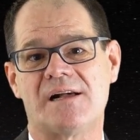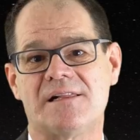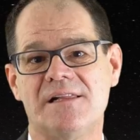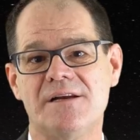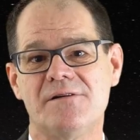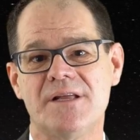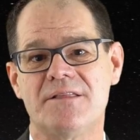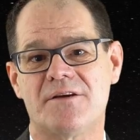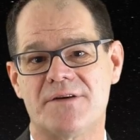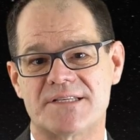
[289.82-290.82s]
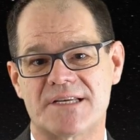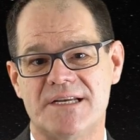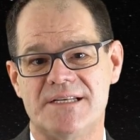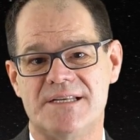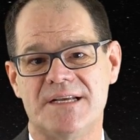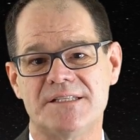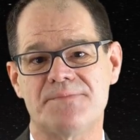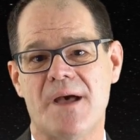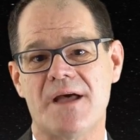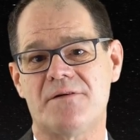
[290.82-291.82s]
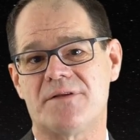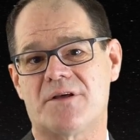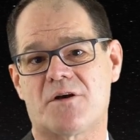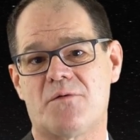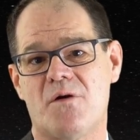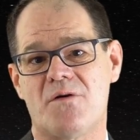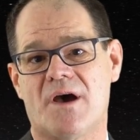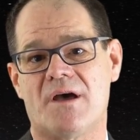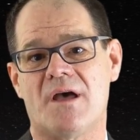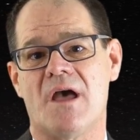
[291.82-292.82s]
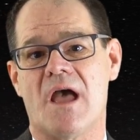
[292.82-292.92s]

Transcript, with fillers: Clearly there is condensed matter in the corona,